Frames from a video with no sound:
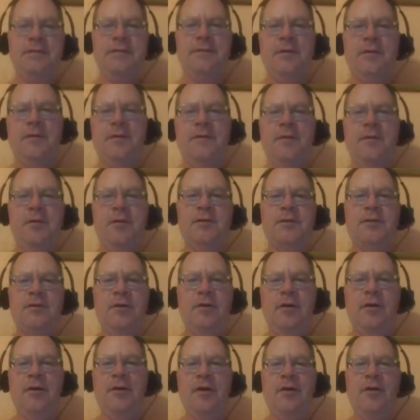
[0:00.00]
for the viewers who
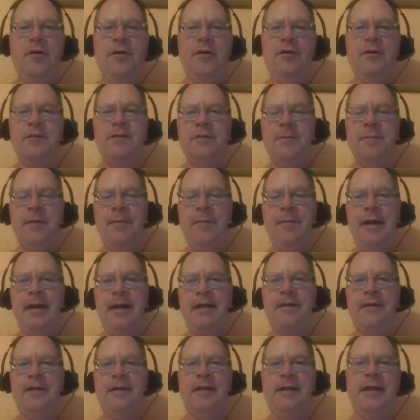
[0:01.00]
don't know, it used to be
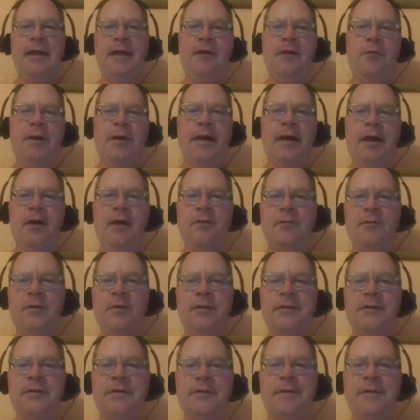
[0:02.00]
back in the day, Greyhound
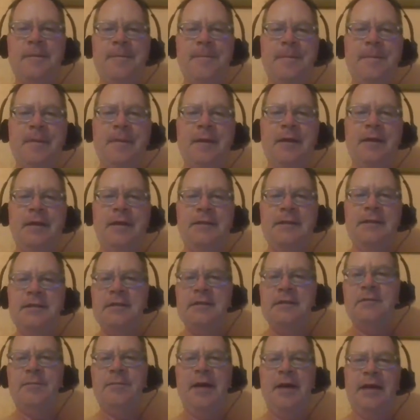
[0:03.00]
was
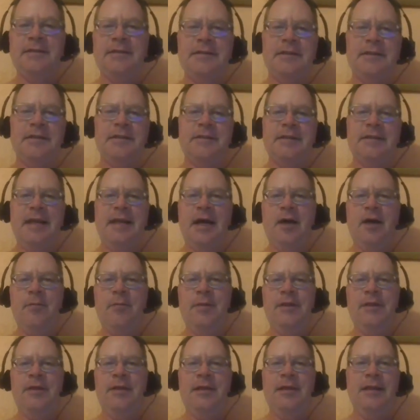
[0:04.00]
just as bad as it is now,
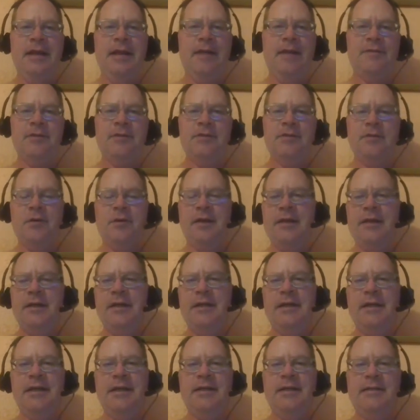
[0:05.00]
but you didn't have to show ID
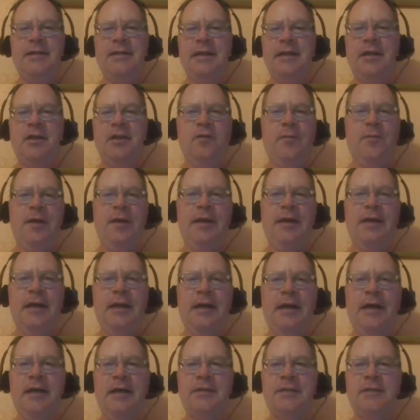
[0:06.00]
to get a ticket. You could pay
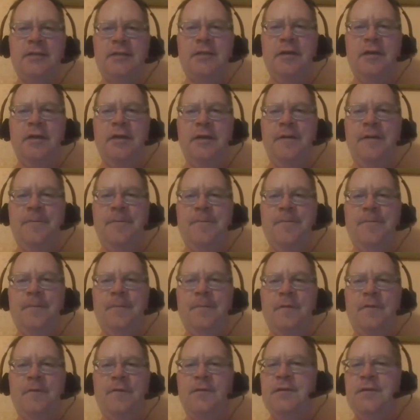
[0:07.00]
cash.
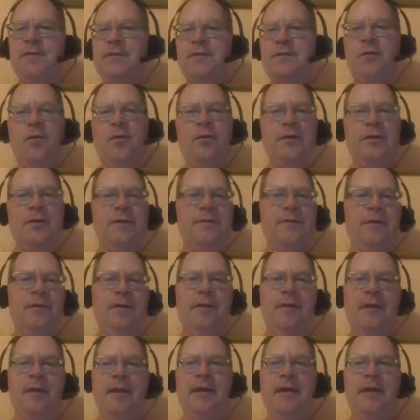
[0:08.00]
It's just a whole different
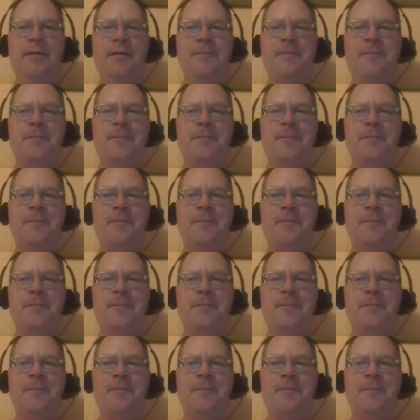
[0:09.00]
thing.